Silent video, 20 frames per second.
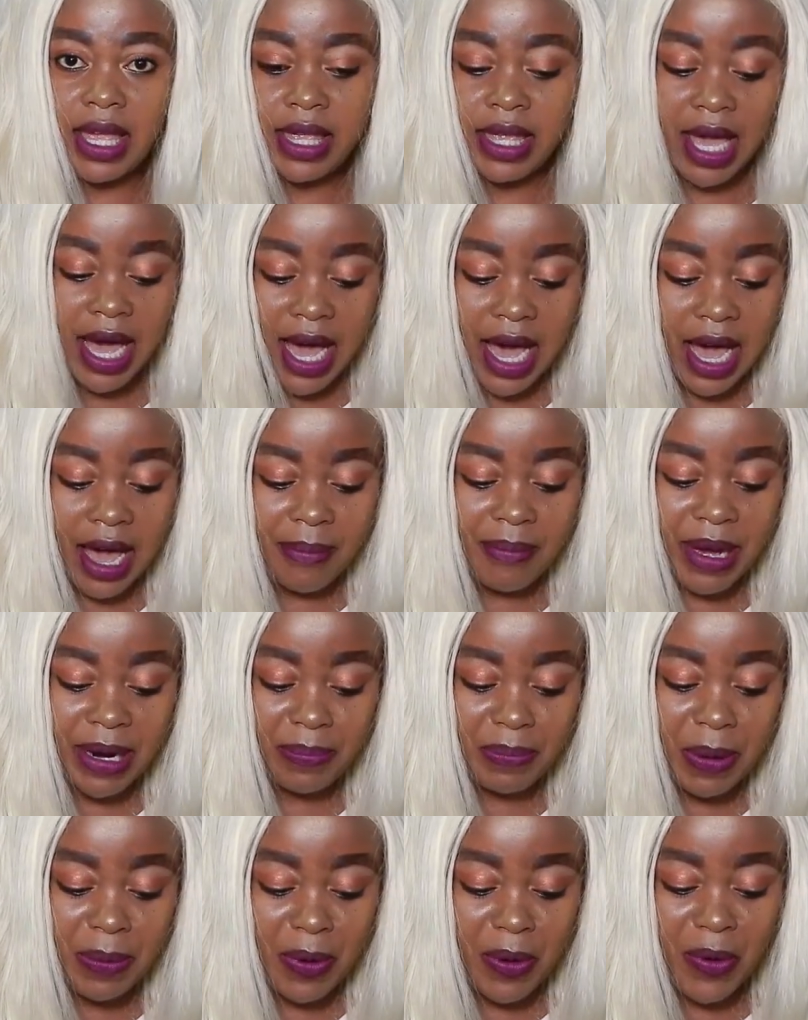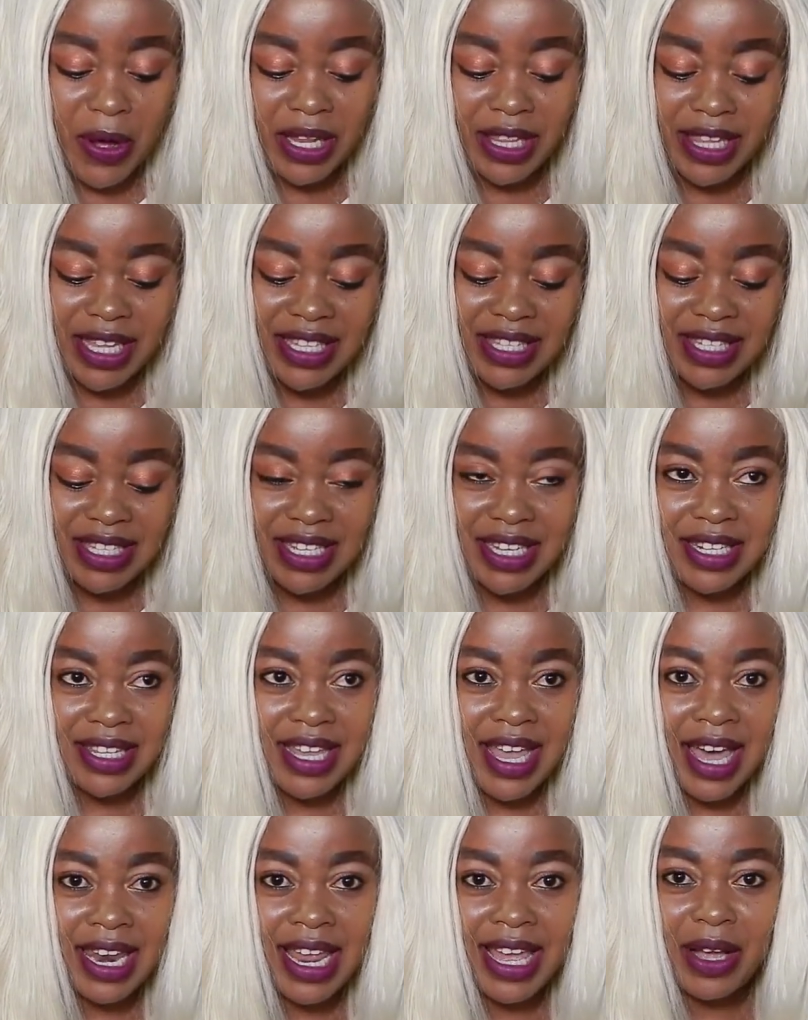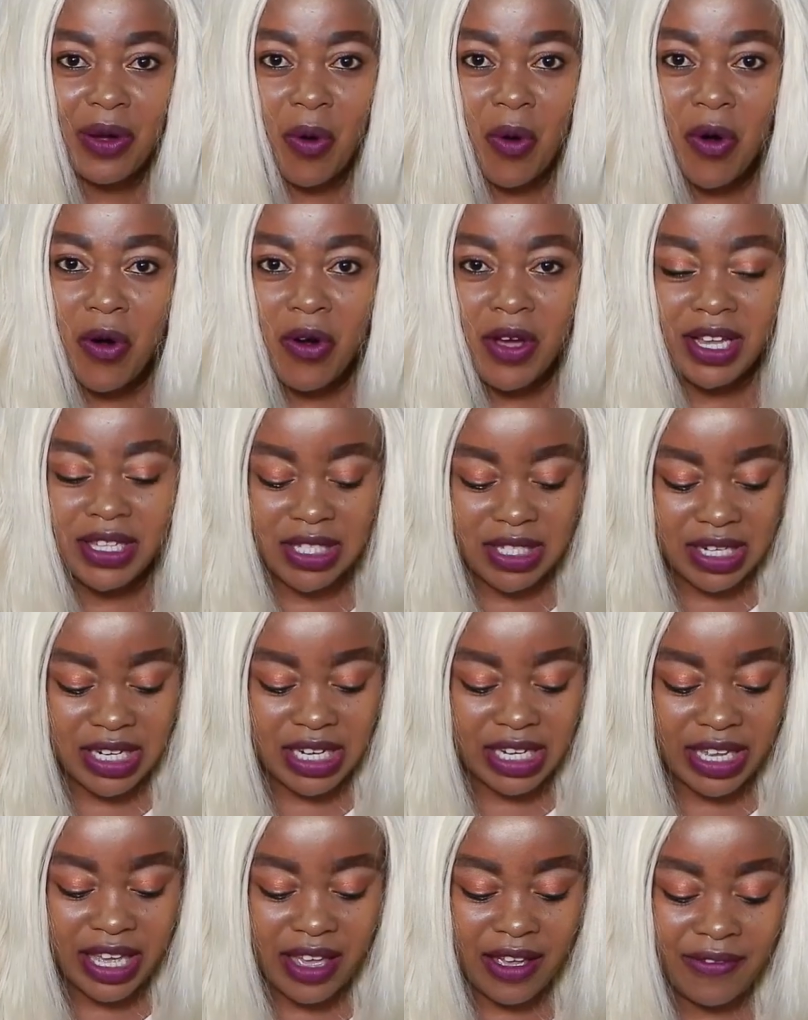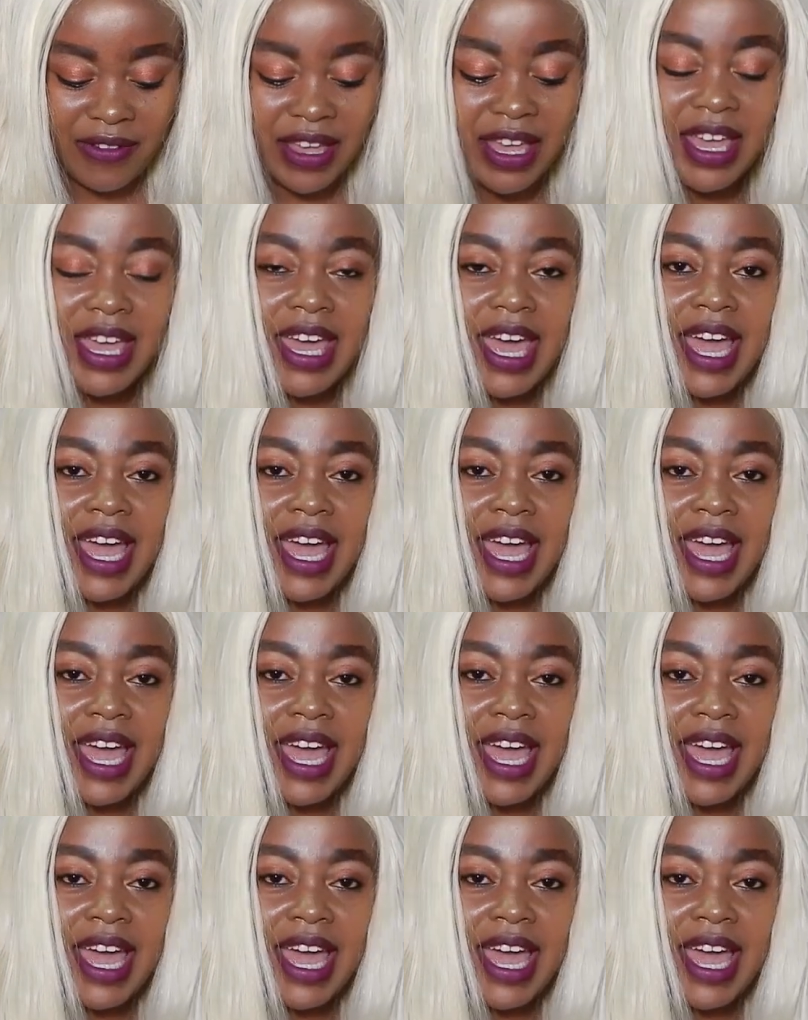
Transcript: Yeah, but people, when they see it, they are like, oh, it's really heavy.